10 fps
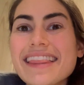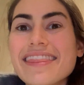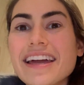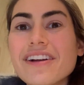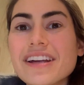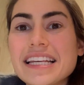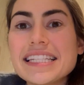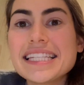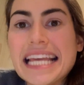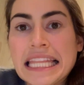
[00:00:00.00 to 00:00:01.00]
There
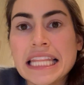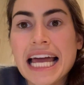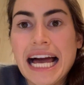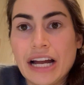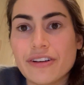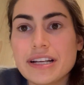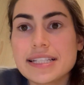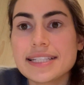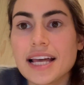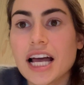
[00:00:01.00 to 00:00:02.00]
is in the
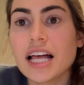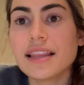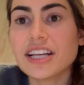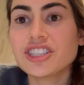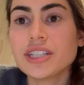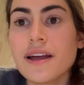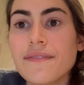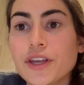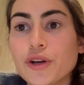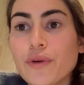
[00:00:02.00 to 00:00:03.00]
Congress a collection
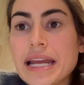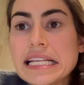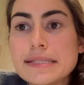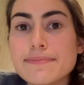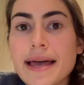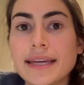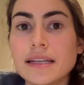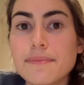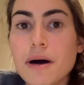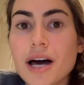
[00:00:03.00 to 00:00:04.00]
of the greatest men
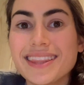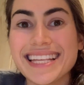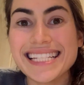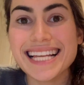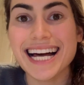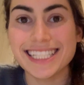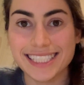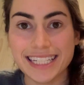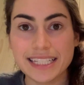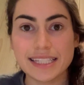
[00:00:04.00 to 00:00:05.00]
upon this
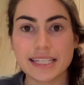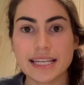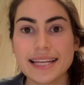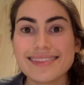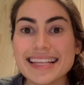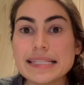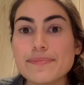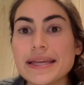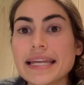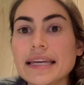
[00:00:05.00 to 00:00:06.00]
continent. This
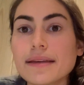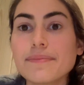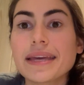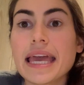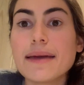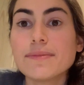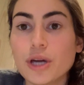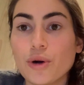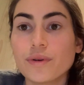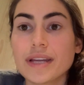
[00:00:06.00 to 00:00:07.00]
meeting became
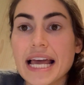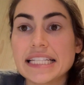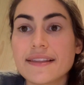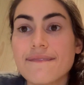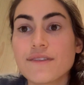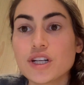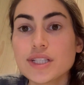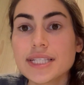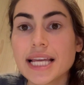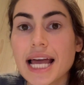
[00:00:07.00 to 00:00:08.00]
known as the
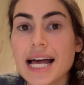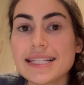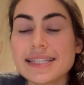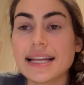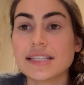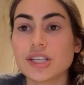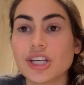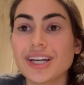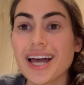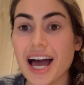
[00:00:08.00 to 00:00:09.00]
First
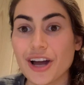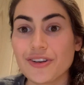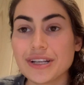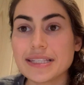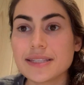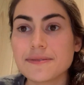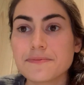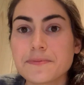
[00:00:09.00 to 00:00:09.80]
Continental Congress.